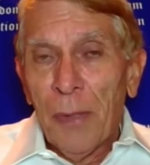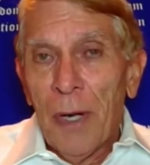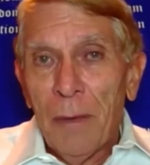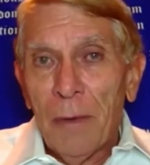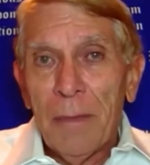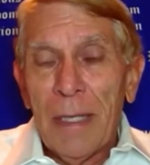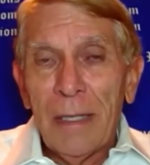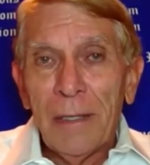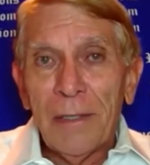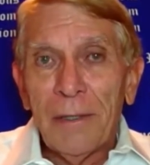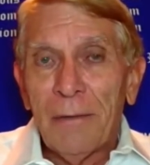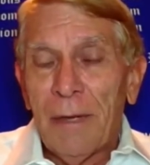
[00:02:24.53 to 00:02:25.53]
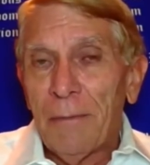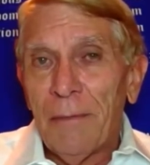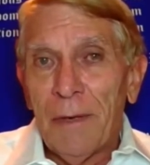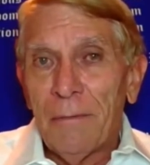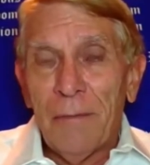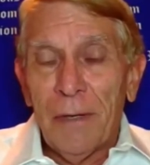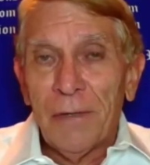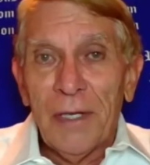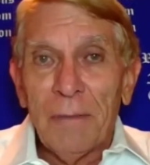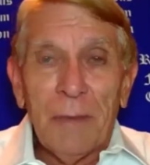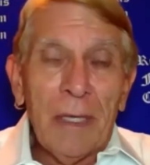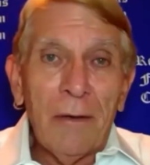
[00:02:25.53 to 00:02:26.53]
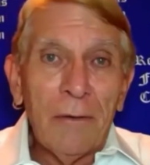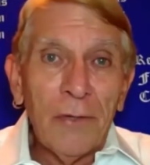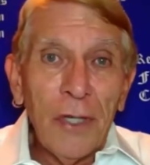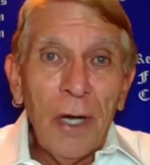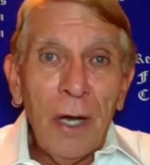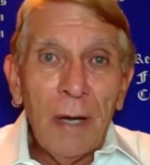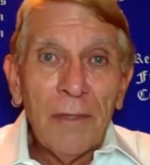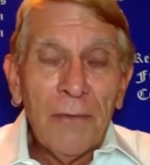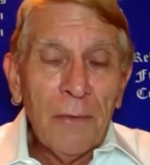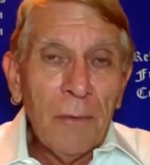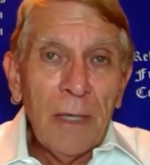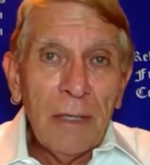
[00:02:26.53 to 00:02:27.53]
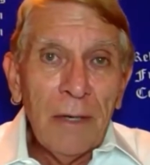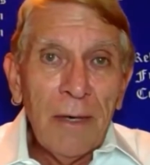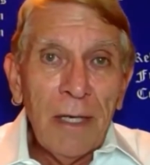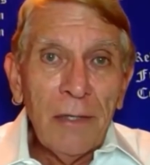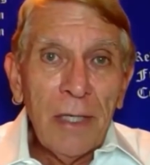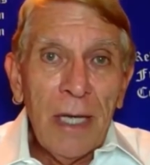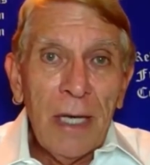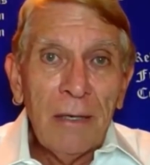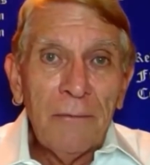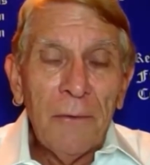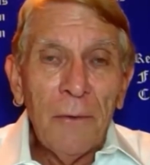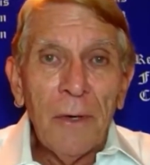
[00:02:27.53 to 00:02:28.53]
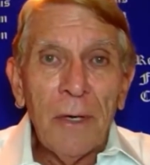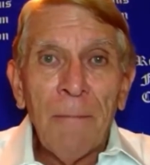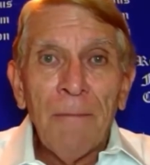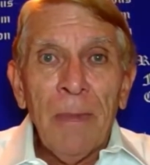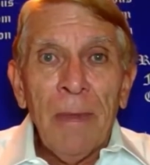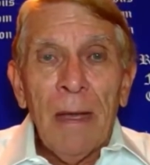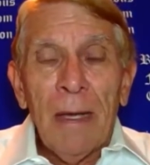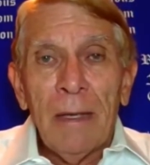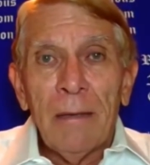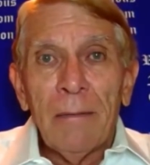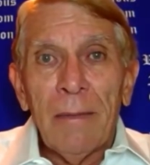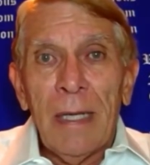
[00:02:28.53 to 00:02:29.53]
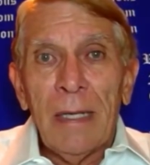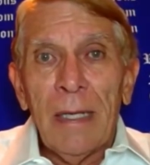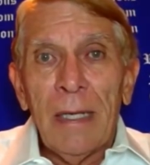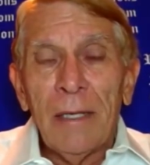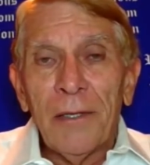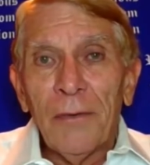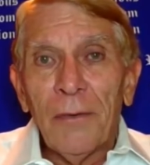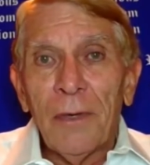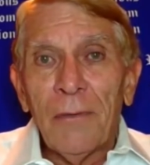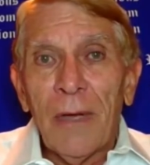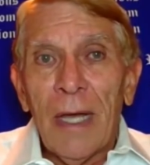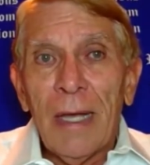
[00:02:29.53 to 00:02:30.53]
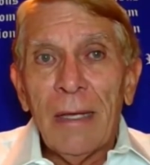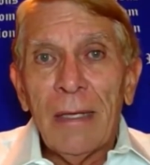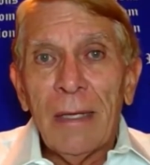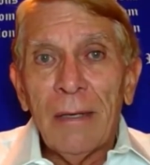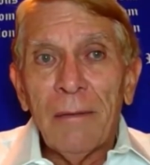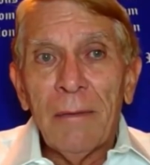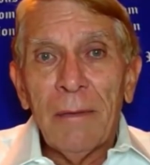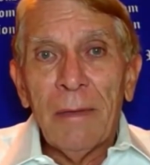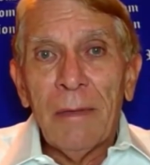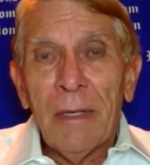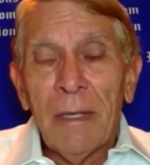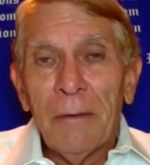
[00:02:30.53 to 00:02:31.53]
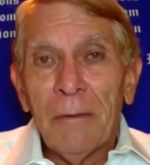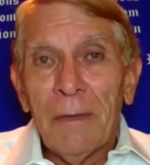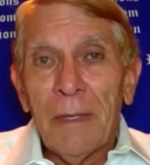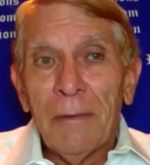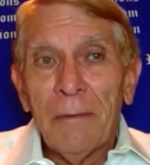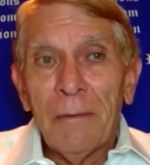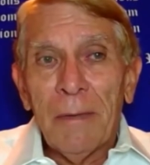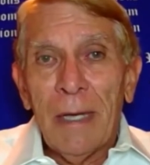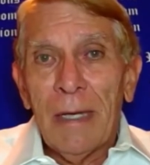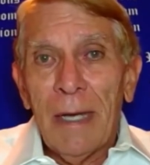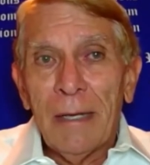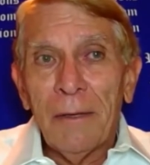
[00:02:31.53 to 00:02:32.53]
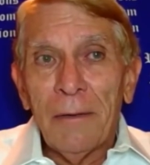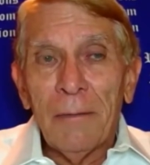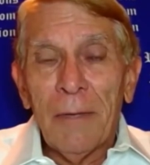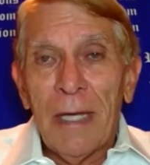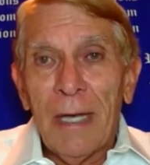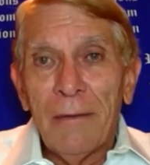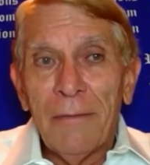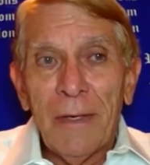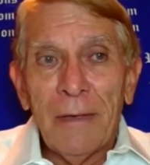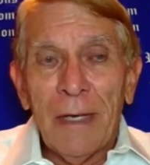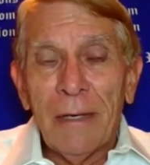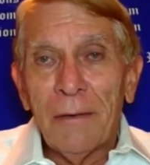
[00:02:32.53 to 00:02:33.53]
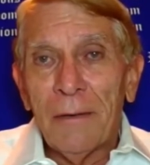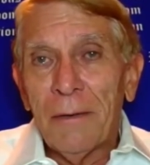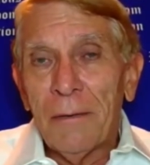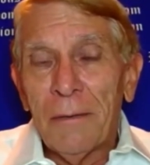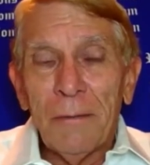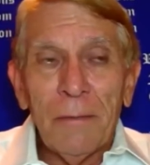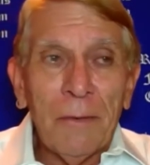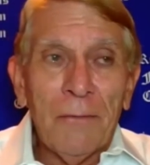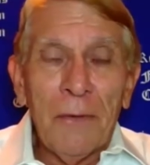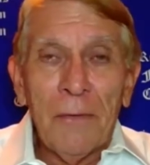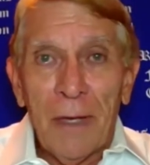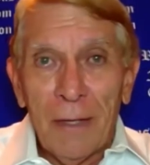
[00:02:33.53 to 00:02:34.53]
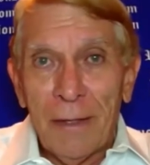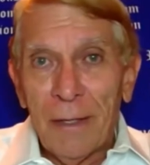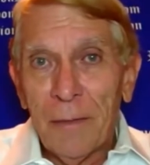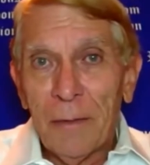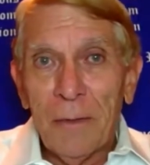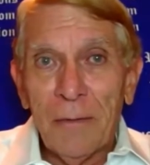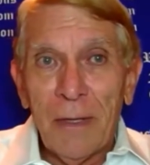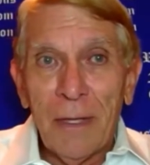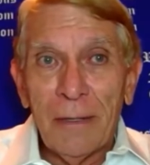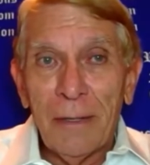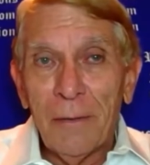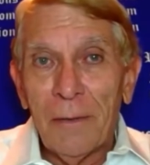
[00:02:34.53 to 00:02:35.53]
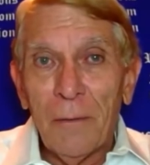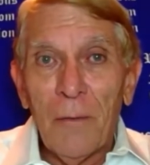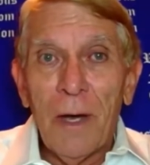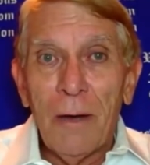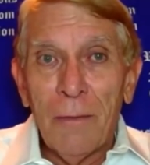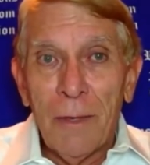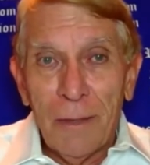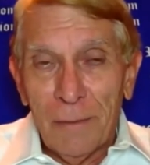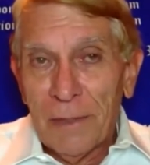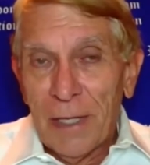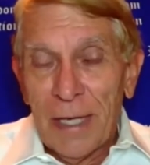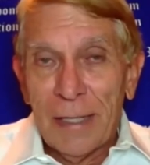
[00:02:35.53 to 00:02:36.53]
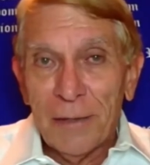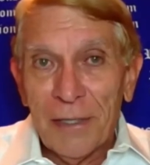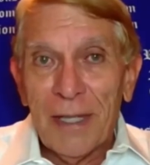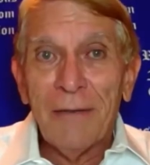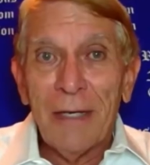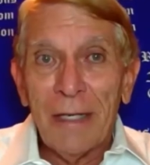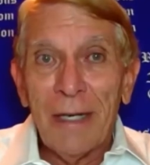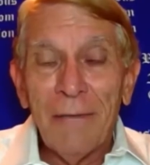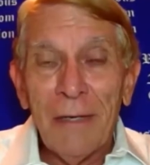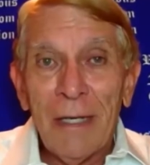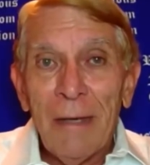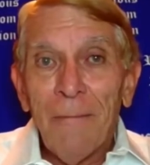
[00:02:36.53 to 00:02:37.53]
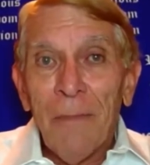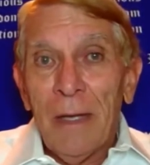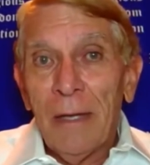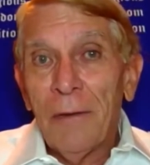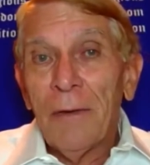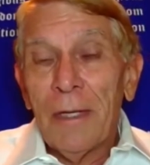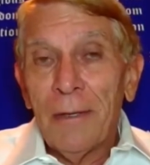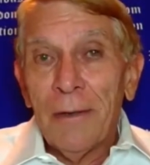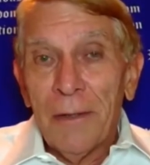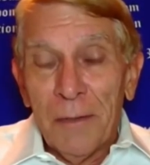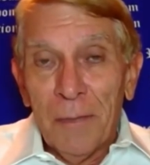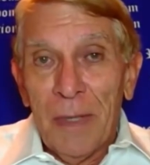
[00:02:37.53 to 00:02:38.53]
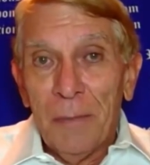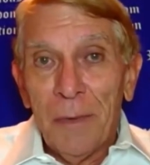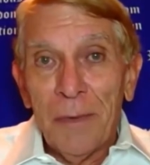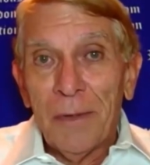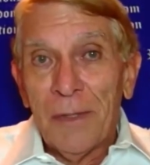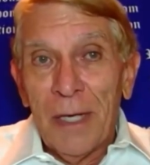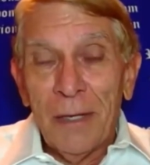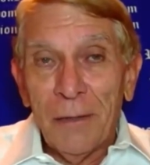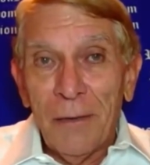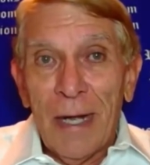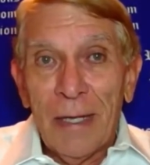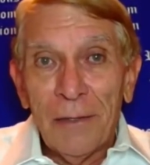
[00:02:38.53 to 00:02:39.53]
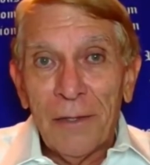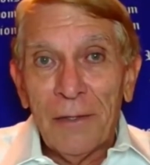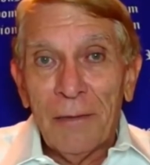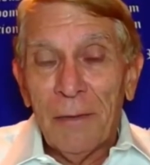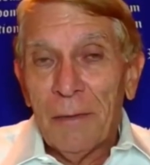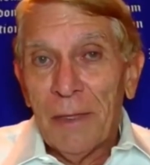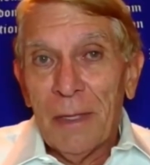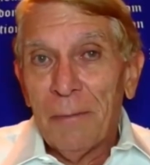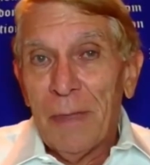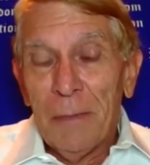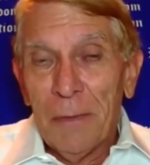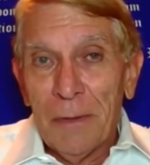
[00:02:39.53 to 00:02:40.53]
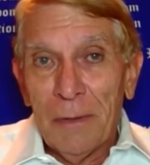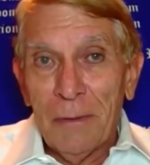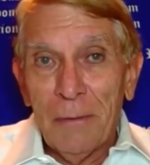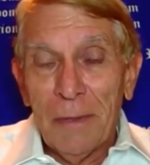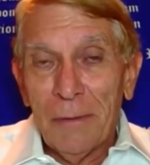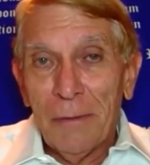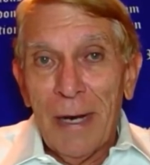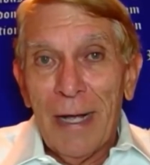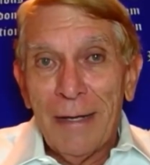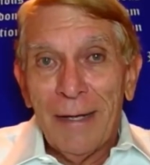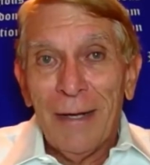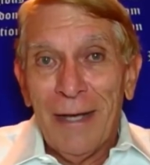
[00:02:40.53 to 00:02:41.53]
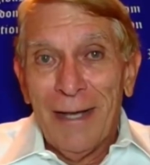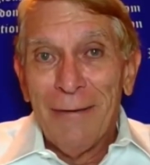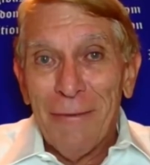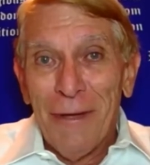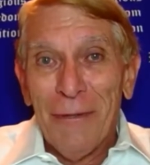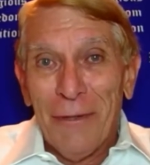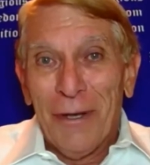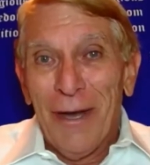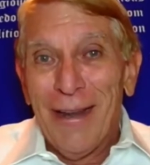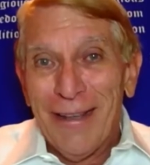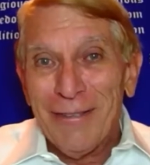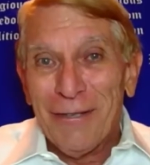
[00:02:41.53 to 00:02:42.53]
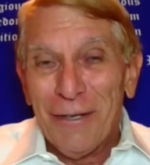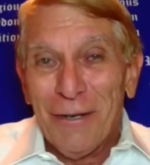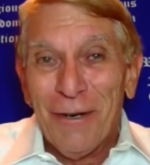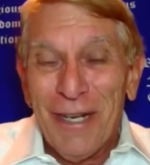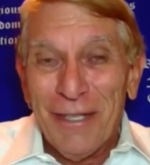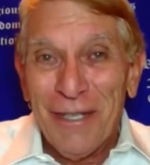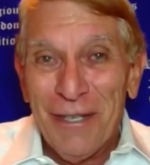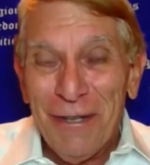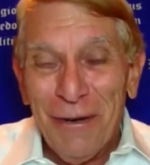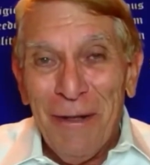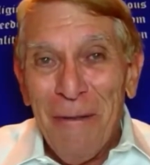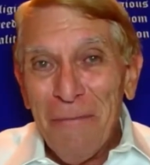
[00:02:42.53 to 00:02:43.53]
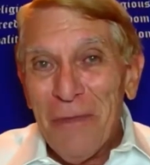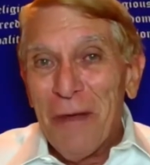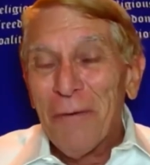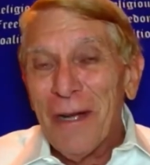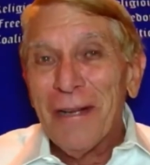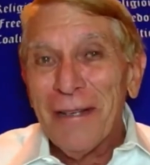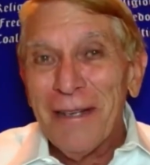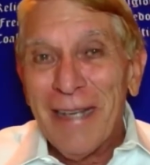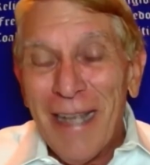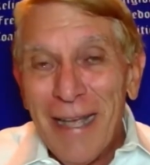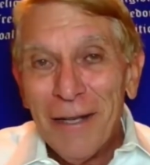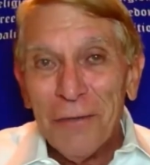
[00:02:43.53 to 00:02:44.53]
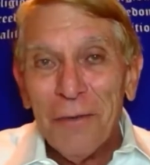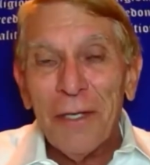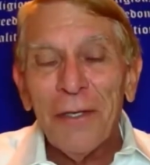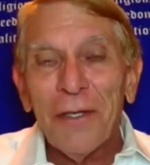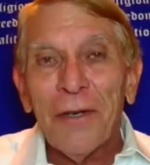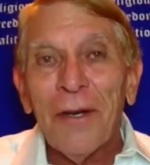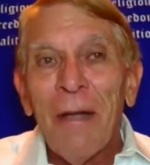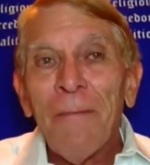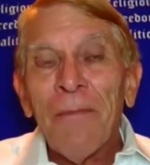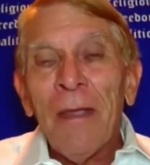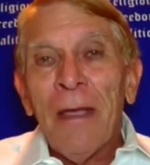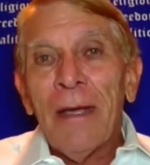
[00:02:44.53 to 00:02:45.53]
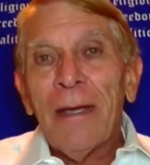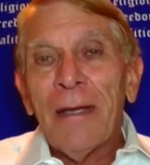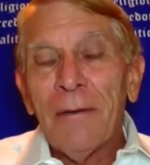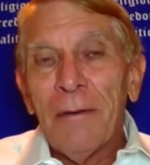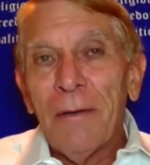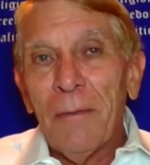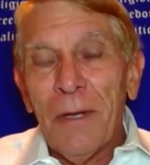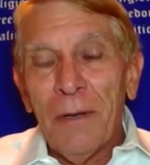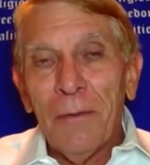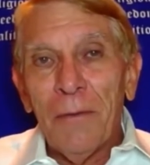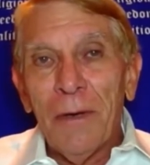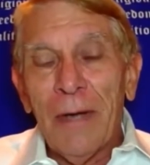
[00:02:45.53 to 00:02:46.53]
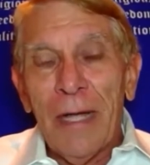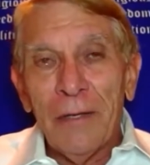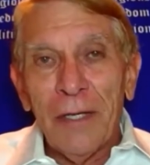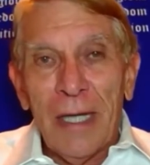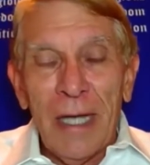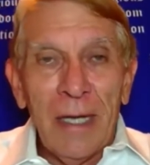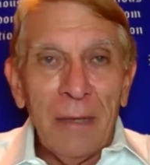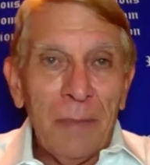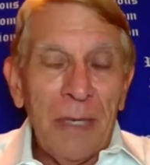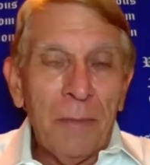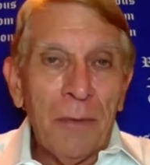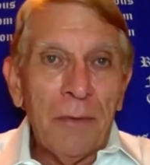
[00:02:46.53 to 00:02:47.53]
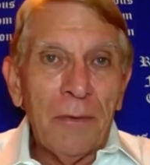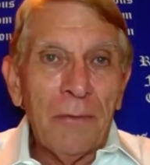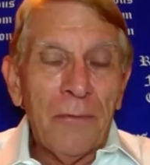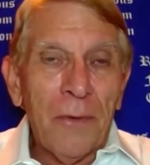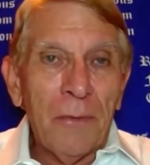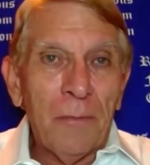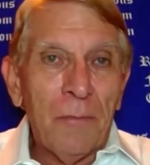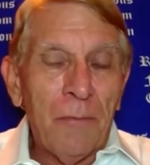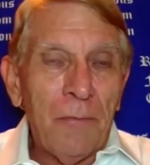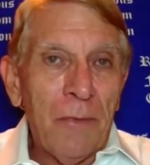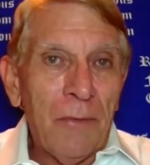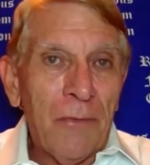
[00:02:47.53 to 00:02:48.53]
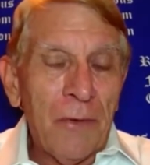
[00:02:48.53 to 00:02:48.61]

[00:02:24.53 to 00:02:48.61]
the problem is there's simply no jobs for what they're educated for. It is sort of like I go to, we have I don't know if you've got it there, but we've got the Wawa. It's like a 7-Eleven. You go in there, there's young grads, people with grad with college degrees in there. They're running the cash register. We're educating people for